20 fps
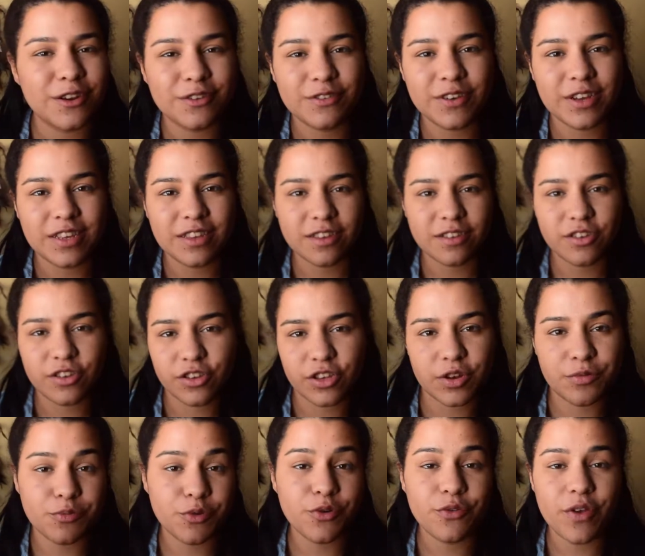our face, I'm just
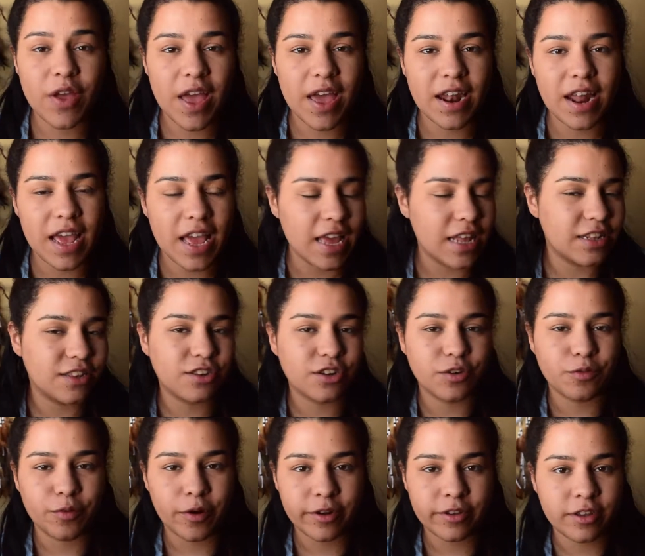going to move ahead and
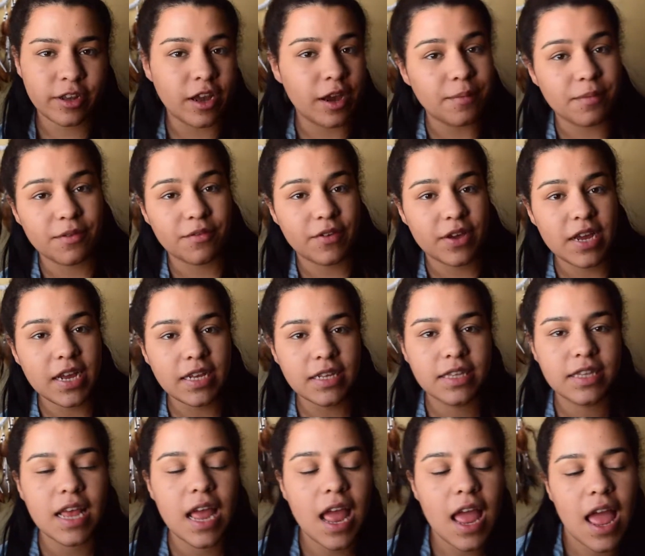start bronzing up the
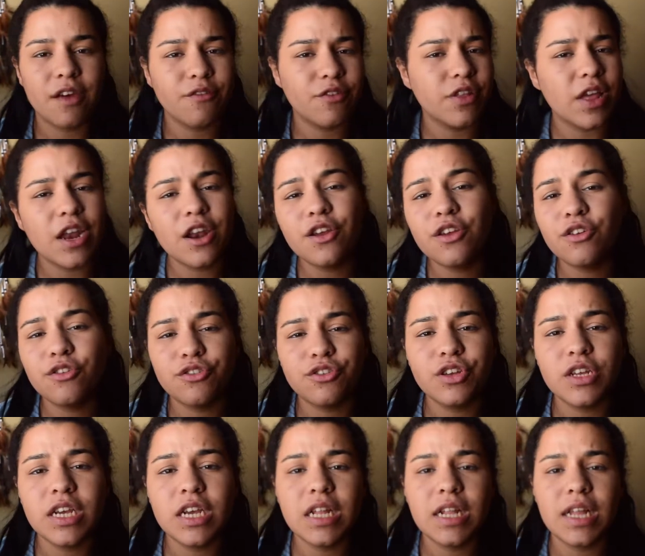face. And for that, I
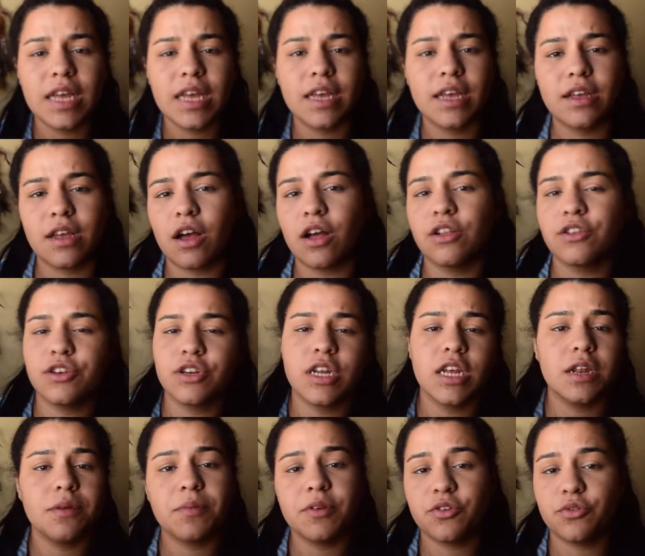usually
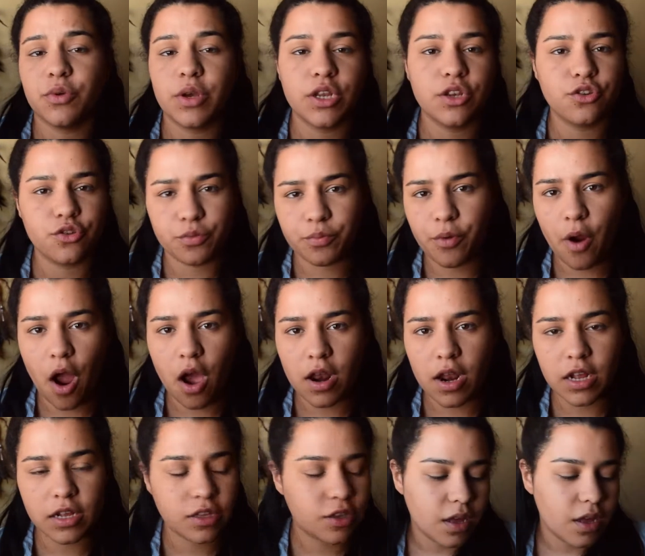alternate between two
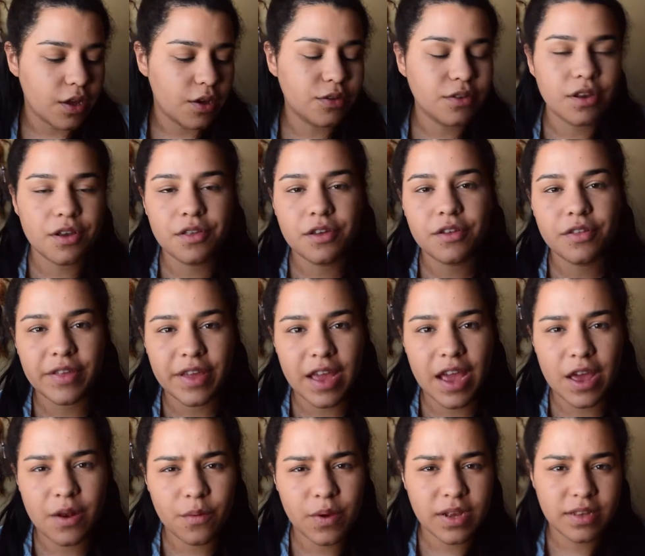products. It's either the
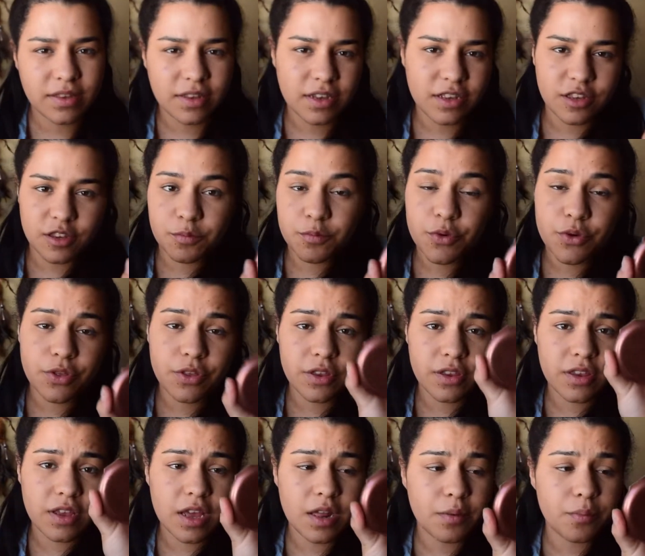NYC Smooth
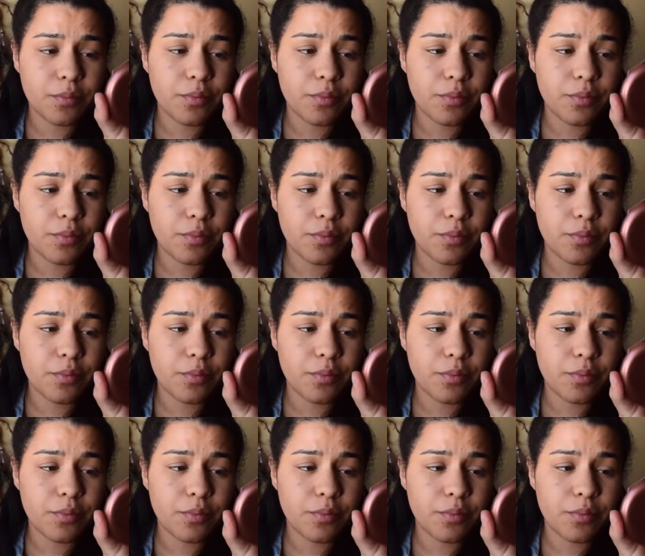Skin